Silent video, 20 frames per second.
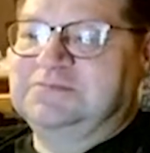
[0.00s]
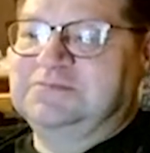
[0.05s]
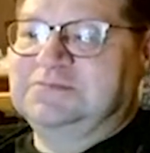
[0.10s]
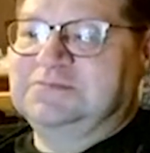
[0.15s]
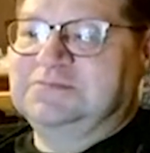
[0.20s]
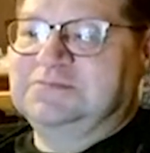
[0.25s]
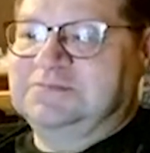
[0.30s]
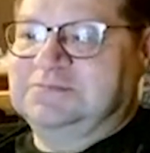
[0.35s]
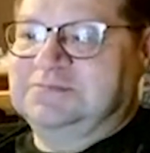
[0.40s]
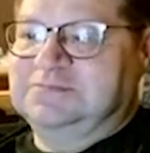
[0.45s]

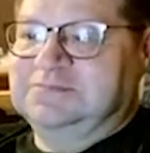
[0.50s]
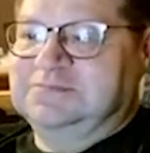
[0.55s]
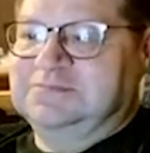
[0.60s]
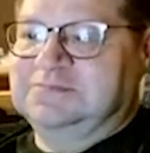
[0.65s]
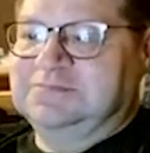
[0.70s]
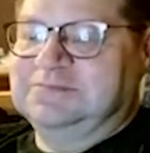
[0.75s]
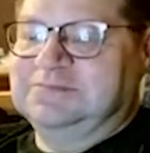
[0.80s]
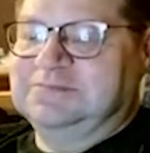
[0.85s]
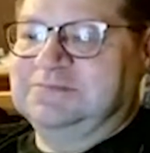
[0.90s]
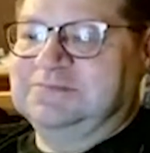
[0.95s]

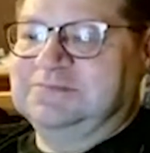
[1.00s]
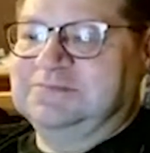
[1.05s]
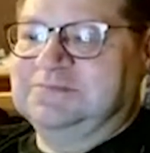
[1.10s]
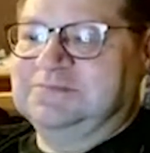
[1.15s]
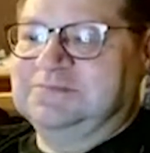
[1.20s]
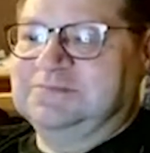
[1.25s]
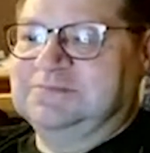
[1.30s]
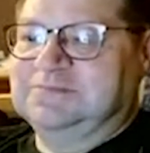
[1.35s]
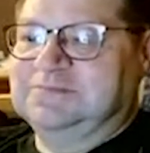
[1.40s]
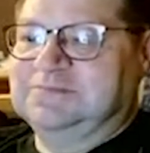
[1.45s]

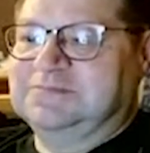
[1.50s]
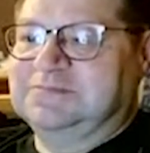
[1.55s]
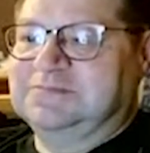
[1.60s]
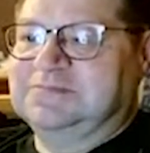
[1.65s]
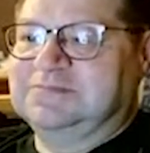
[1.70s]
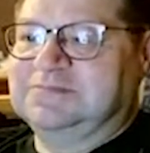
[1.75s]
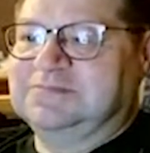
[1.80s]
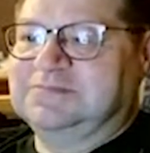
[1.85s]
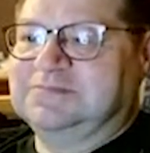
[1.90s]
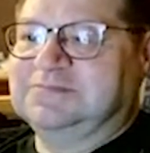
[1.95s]

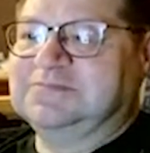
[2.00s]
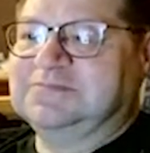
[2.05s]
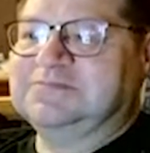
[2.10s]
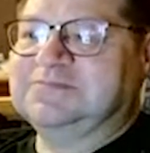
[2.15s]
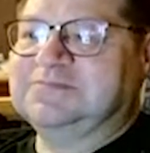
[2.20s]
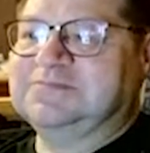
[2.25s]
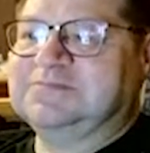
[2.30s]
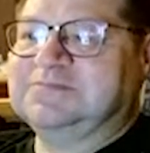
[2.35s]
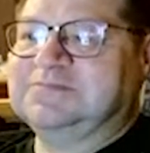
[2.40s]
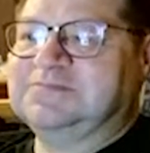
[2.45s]

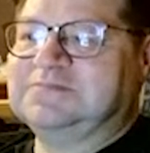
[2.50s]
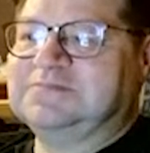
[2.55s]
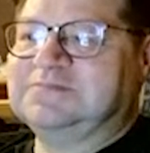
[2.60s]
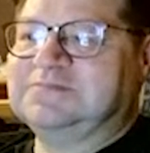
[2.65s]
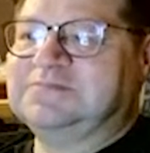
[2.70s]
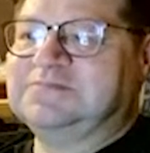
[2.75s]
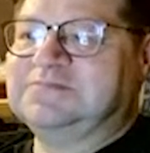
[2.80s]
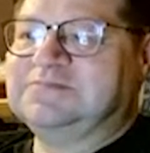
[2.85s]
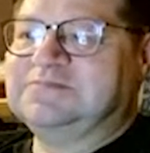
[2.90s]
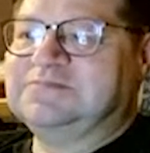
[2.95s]

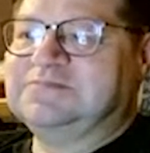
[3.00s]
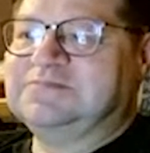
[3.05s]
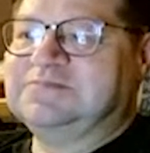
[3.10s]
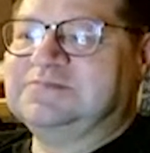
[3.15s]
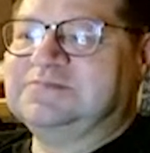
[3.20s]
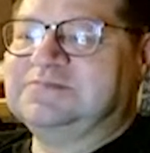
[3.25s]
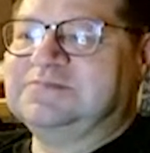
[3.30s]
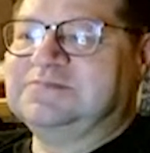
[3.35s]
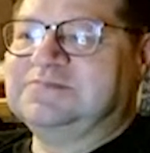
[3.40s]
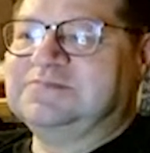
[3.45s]

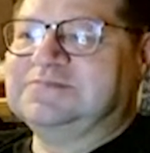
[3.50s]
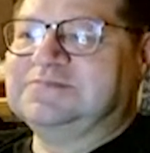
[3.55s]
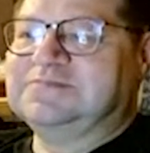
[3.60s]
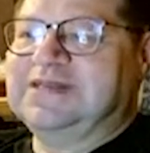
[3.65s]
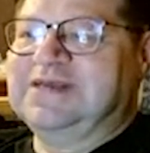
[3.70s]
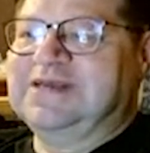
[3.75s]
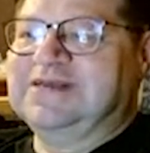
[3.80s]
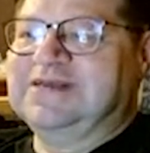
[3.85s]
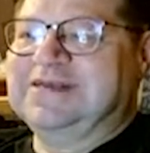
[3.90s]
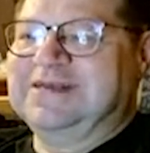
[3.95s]

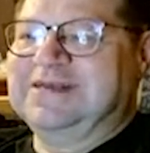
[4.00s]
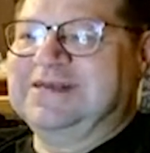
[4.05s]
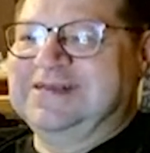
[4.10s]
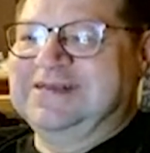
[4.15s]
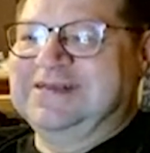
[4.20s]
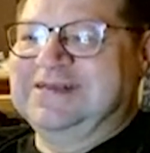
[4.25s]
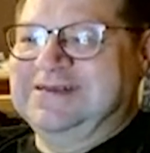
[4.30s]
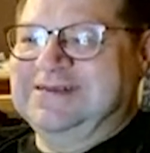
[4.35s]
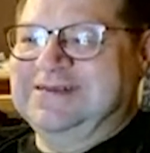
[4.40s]
No words are spoken by the person on screen.